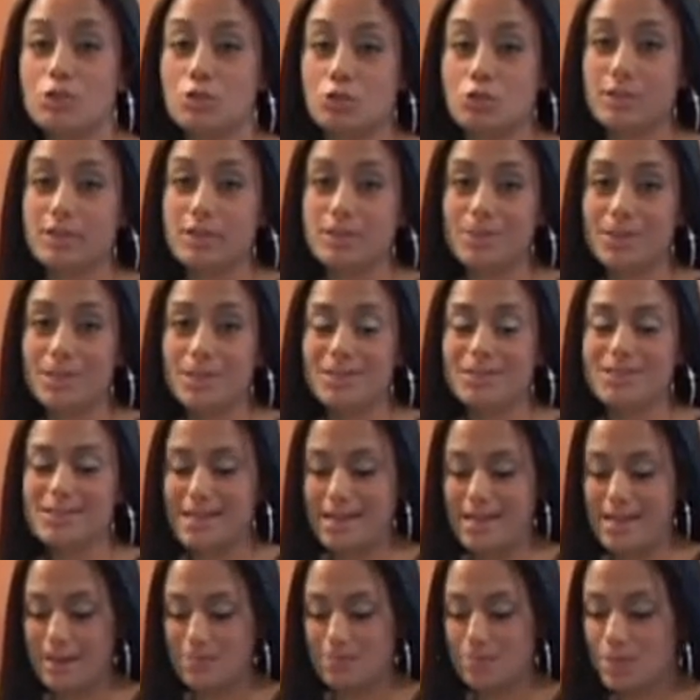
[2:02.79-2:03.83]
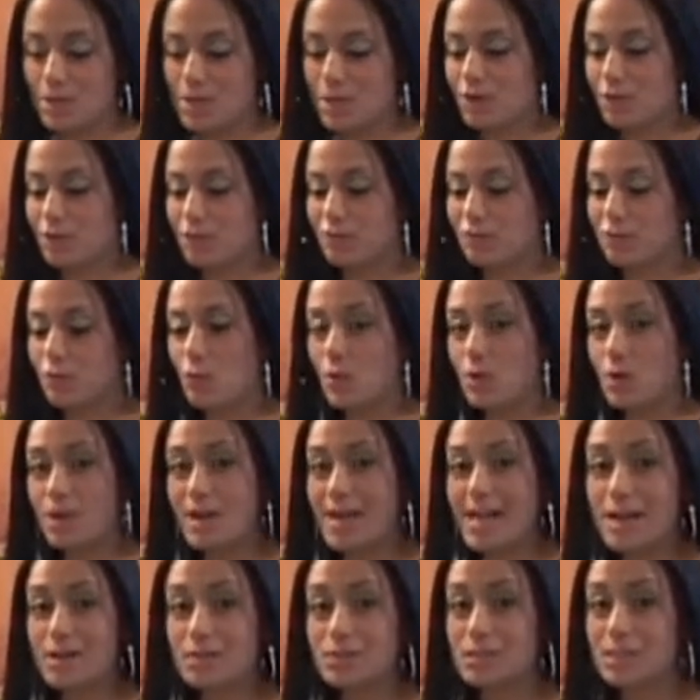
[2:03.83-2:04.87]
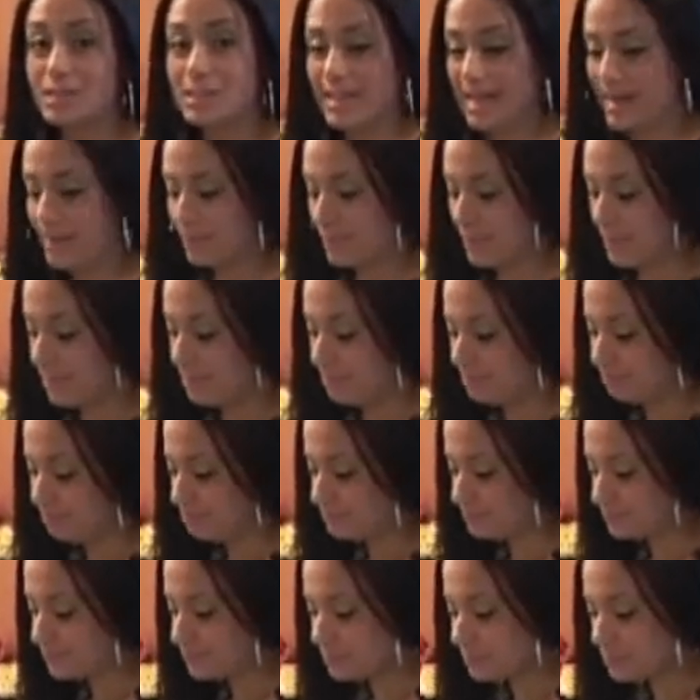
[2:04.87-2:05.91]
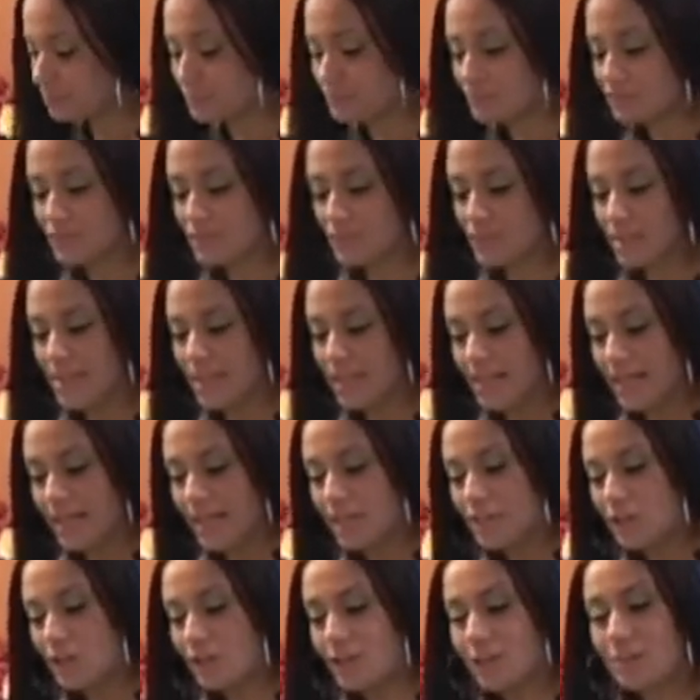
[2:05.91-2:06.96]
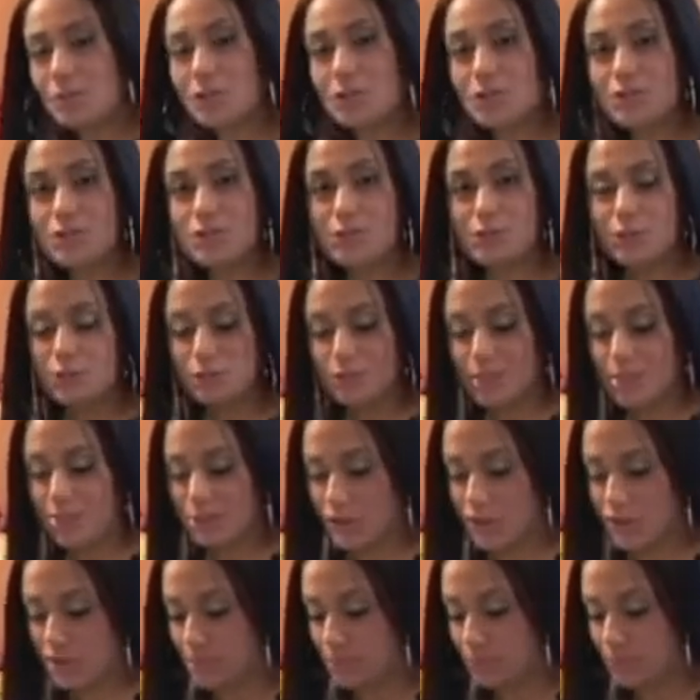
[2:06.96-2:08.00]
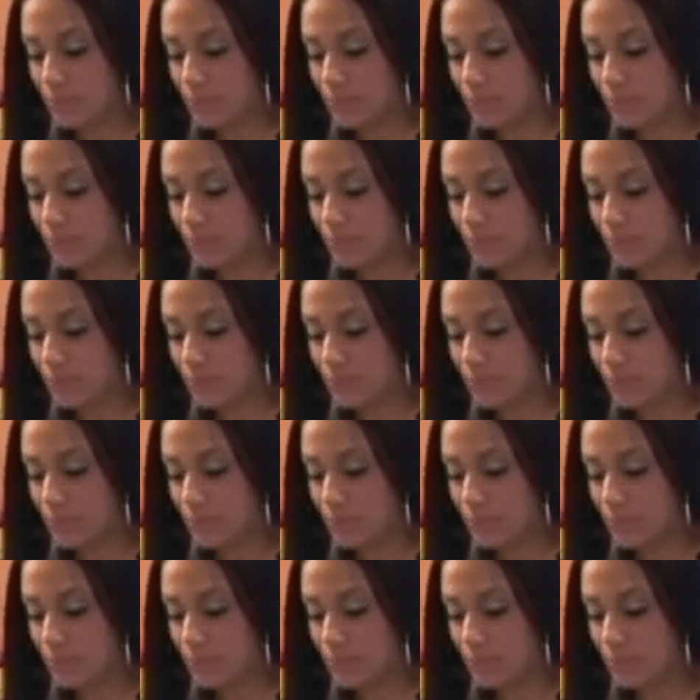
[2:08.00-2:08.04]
creamy top for our tilapia. And all I'm going to do is just